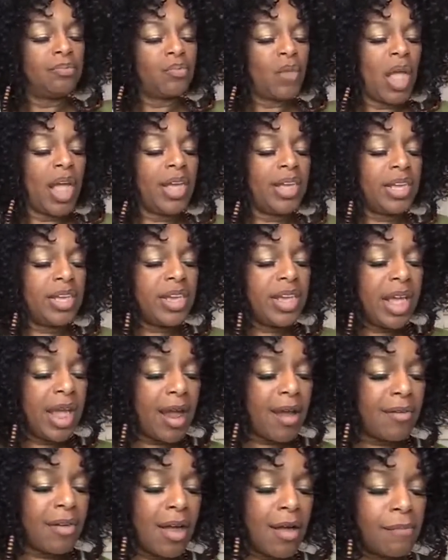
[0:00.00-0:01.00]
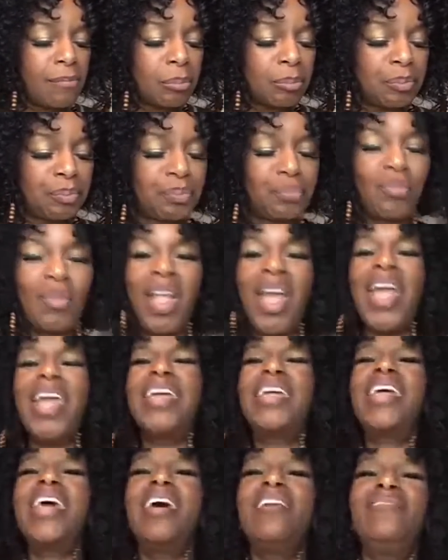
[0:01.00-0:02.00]
Hey, Kiara.
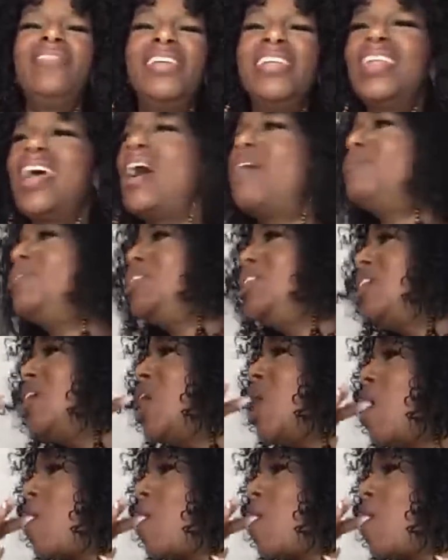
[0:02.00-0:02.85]
Hey, Kevin. How are you?